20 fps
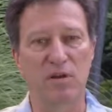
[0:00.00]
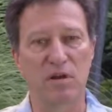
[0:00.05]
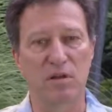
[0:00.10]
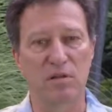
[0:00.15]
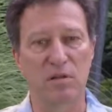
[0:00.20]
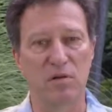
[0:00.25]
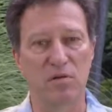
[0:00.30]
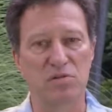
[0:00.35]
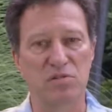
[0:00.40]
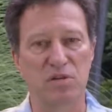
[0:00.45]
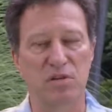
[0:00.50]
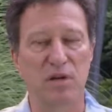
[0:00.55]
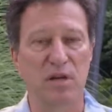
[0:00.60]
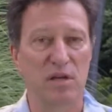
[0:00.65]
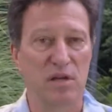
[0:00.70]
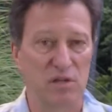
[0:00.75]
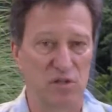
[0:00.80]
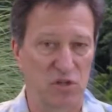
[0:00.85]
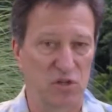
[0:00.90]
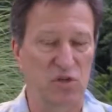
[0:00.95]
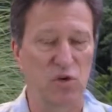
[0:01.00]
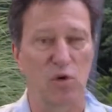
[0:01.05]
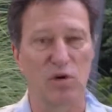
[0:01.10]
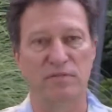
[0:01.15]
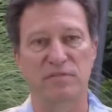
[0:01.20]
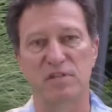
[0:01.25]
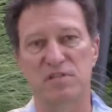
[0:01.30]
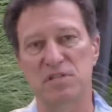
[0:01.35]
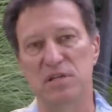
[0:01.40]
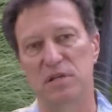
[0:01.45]
enclosure to your
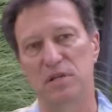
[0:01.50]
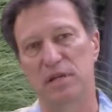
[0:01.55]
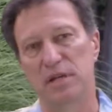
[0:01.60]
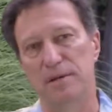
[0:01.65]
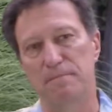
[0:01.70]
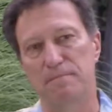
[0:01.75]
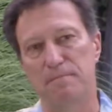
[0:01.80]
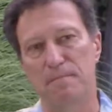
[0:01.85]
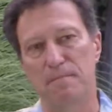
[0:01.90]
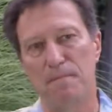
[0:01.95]
facility.